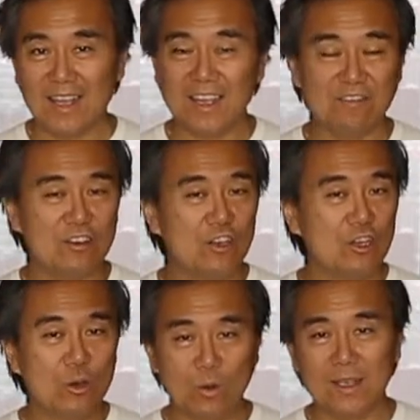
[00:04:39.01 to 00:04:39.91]
have
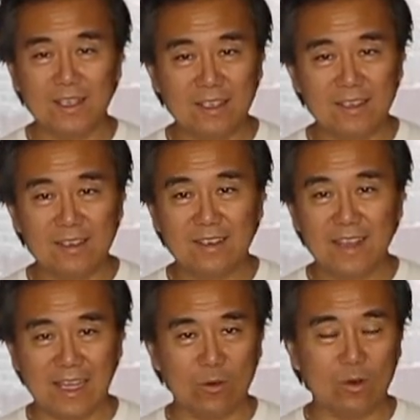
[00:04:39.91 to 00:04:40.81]
no idea
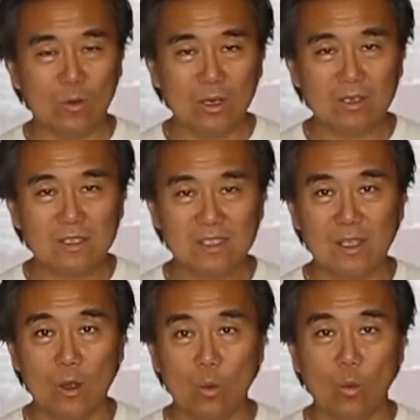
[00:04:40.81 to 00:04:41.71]
how it works,
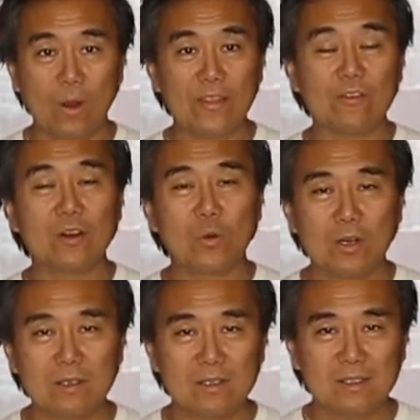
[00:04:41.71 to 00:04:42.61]
whether it
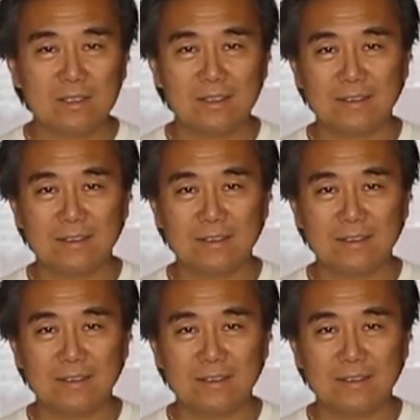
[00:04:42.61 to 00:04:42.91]
works.